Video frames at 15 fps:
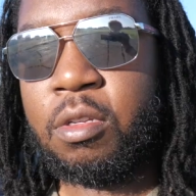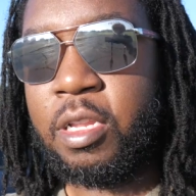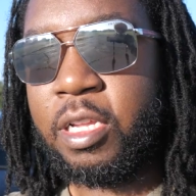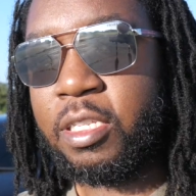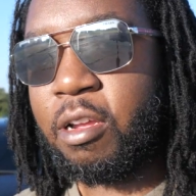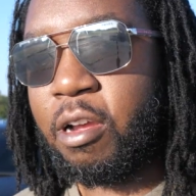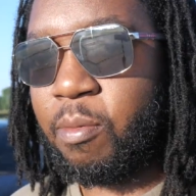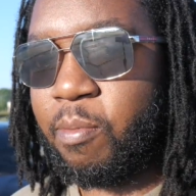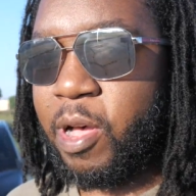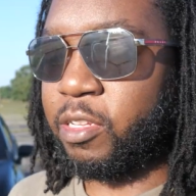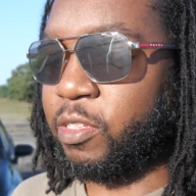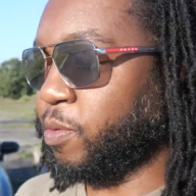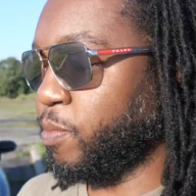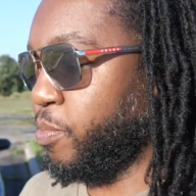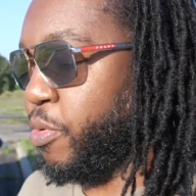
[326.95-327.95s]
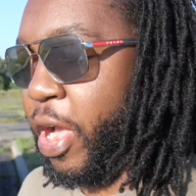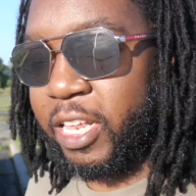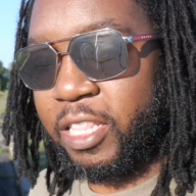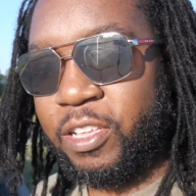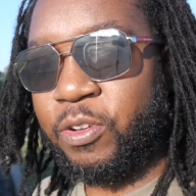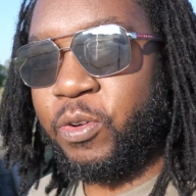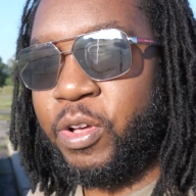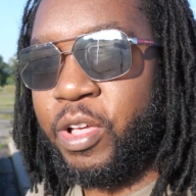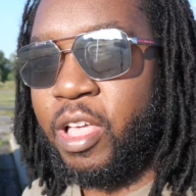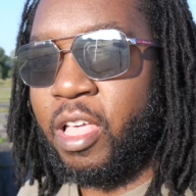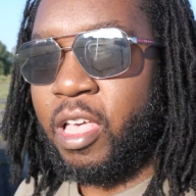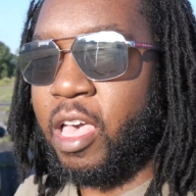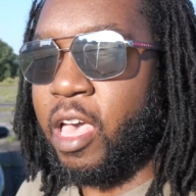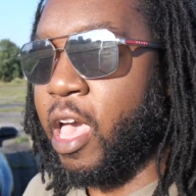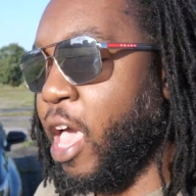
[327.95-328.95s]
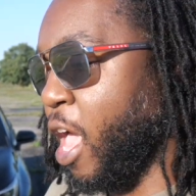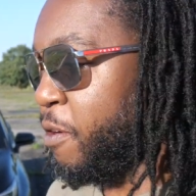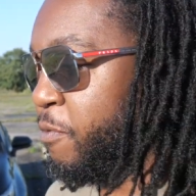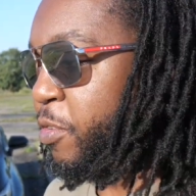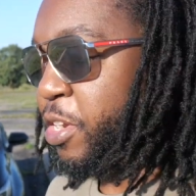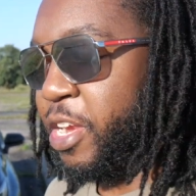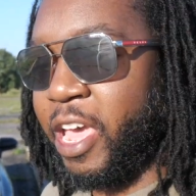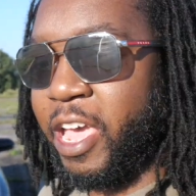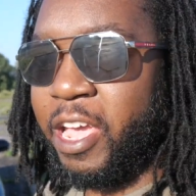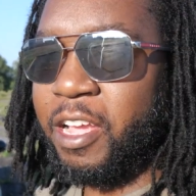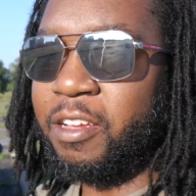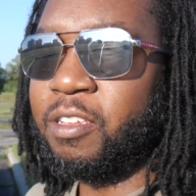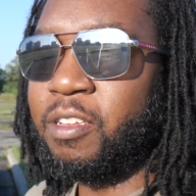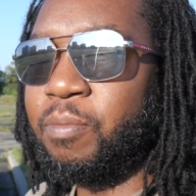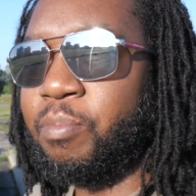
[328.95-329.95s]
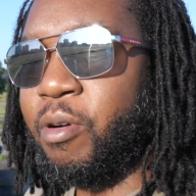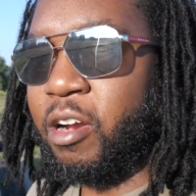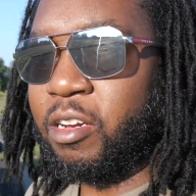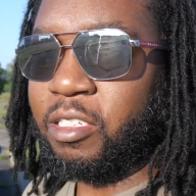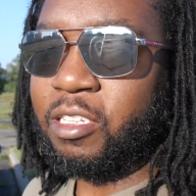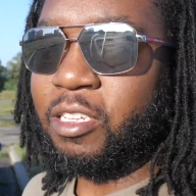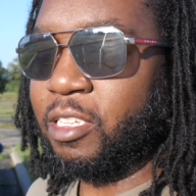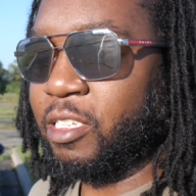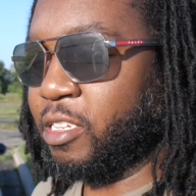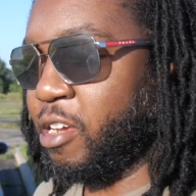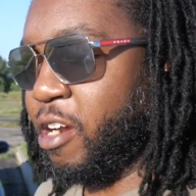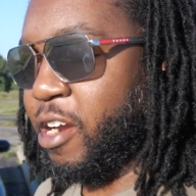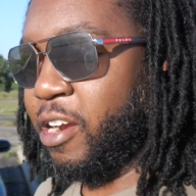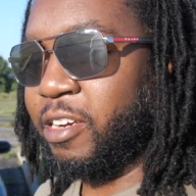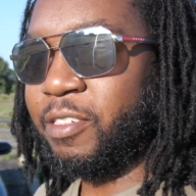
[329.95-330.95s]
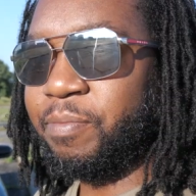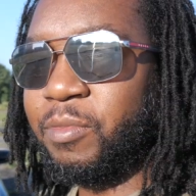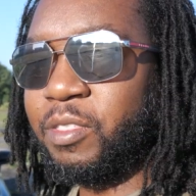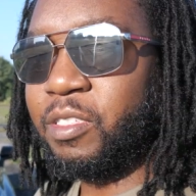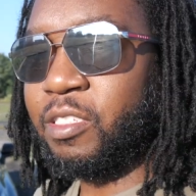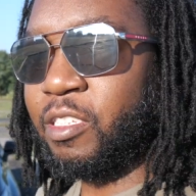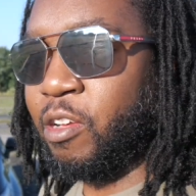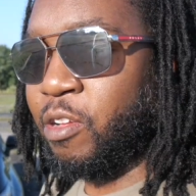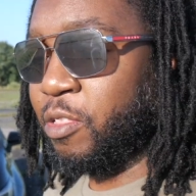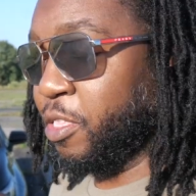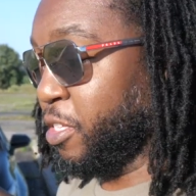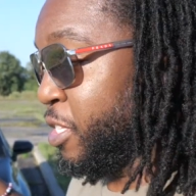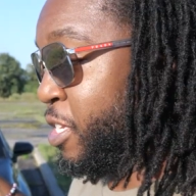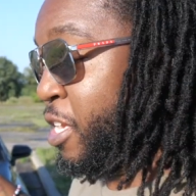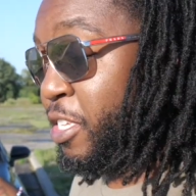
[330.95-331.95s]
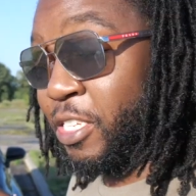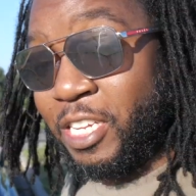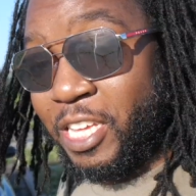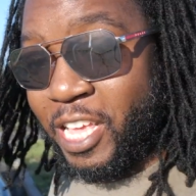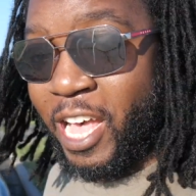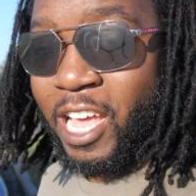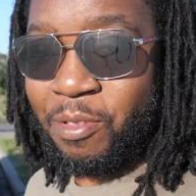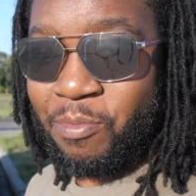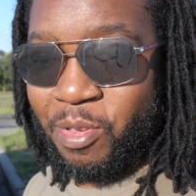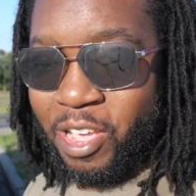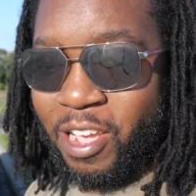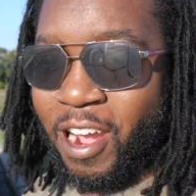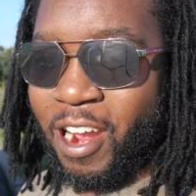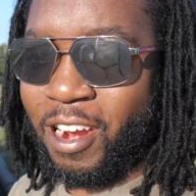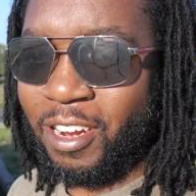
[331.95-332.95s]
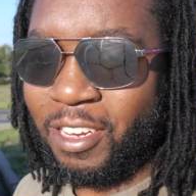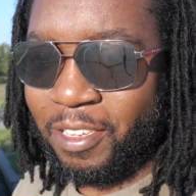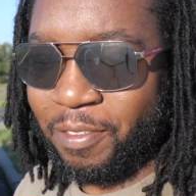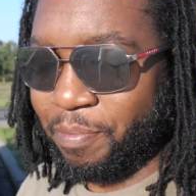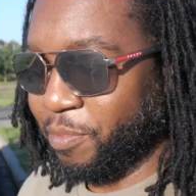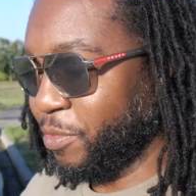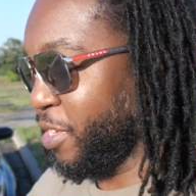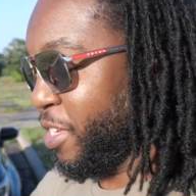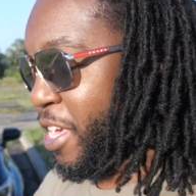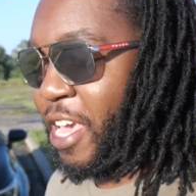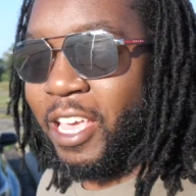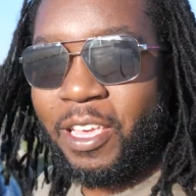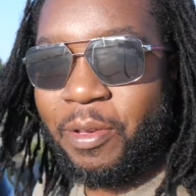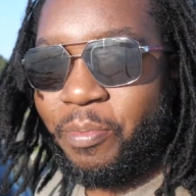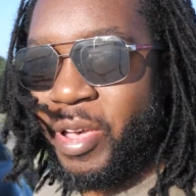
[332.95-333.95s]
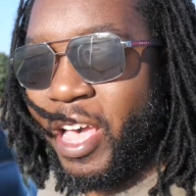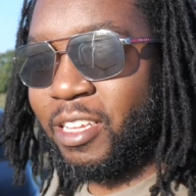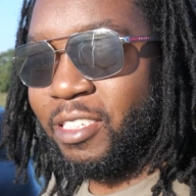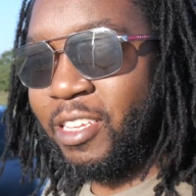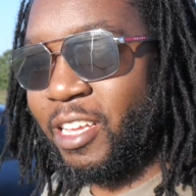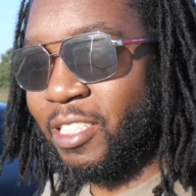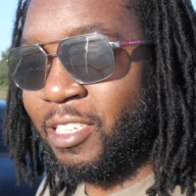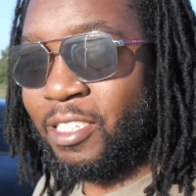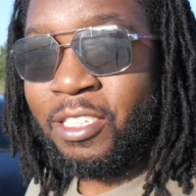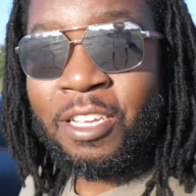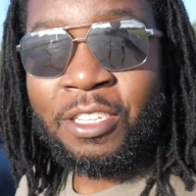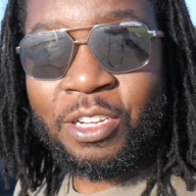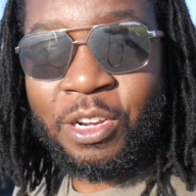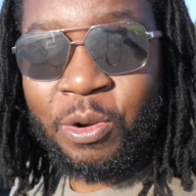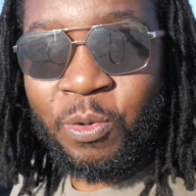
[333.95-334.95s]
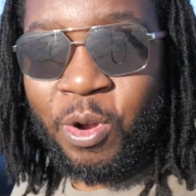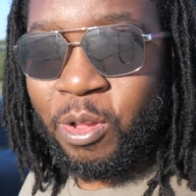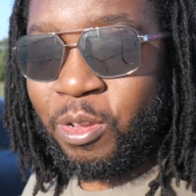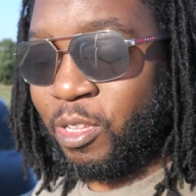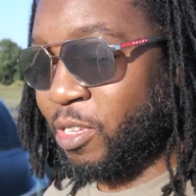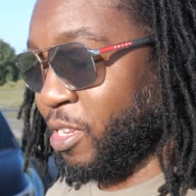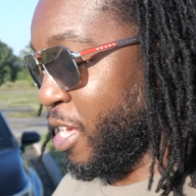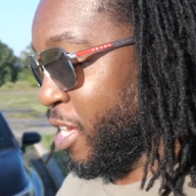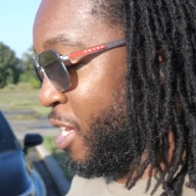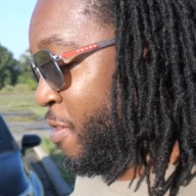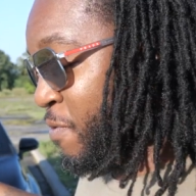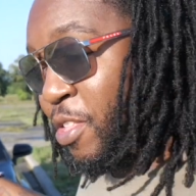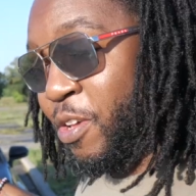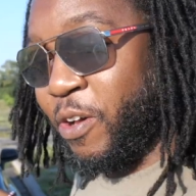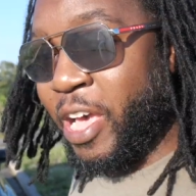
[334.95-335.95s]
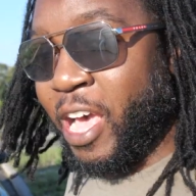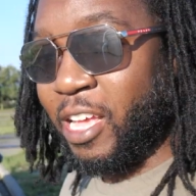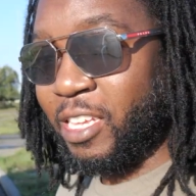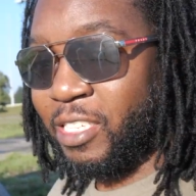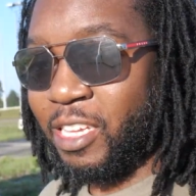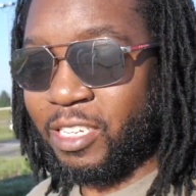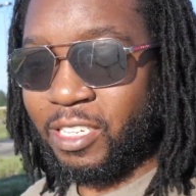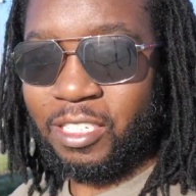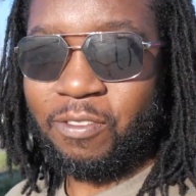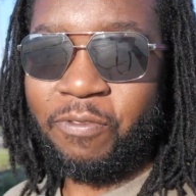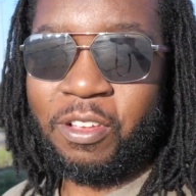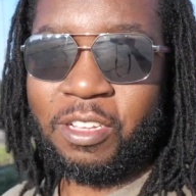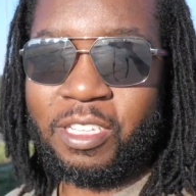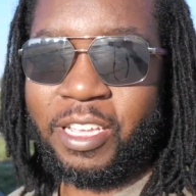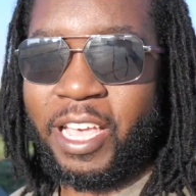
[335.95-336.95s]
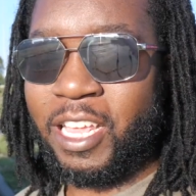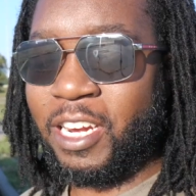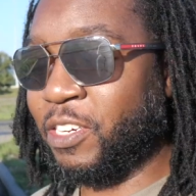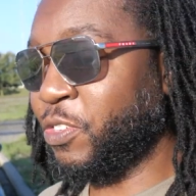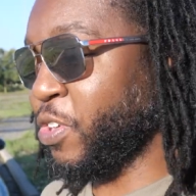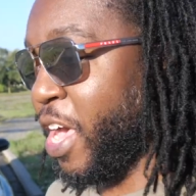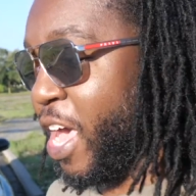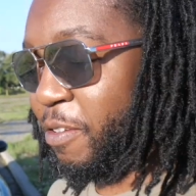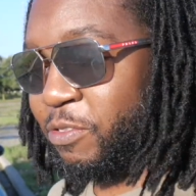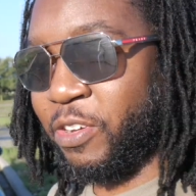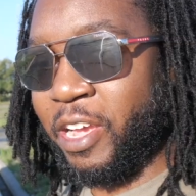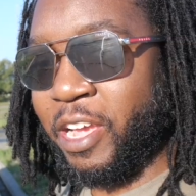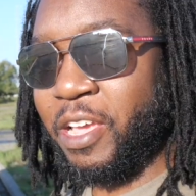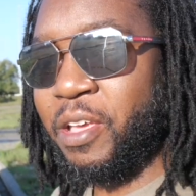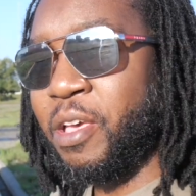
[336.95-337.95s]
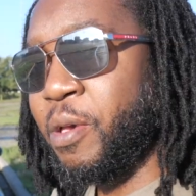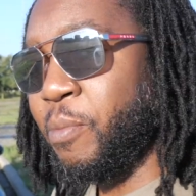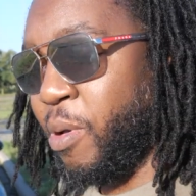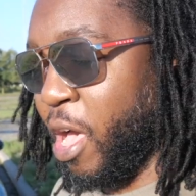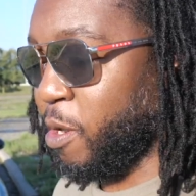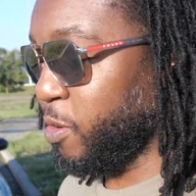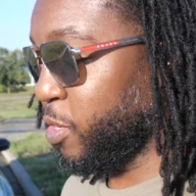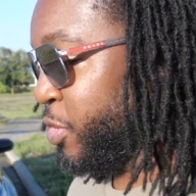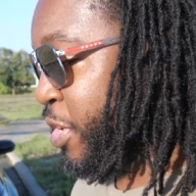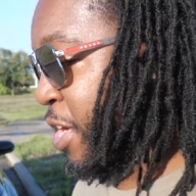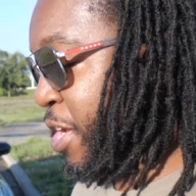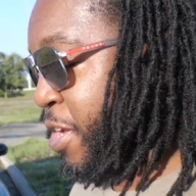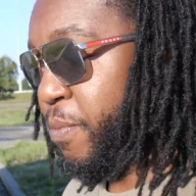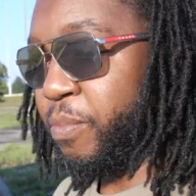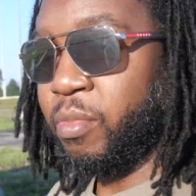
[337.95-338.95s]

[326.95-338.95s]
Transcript: let's talk about some practical, everyday parts of this car. So this is an economy car. Can't get past that. This is a Corolla. Like, even though it has such a sophisticated drivetrain, powertrain,